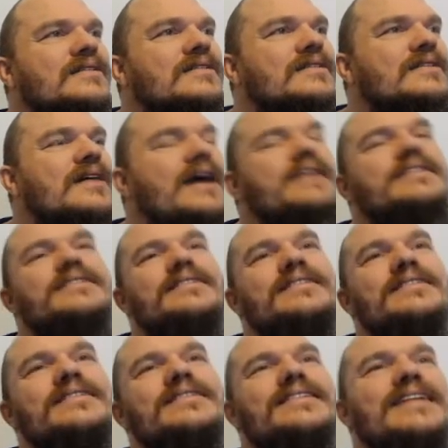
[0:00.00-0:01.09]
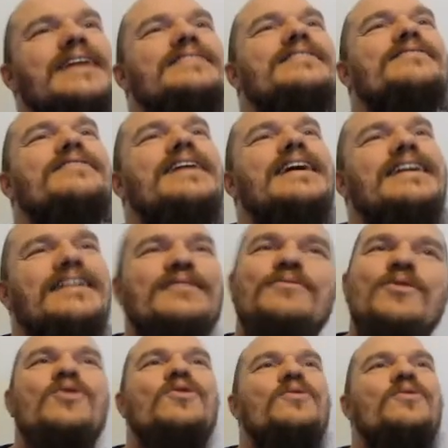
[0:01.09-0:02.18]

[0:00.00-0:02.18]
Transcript: Right, that's our flag. Cool.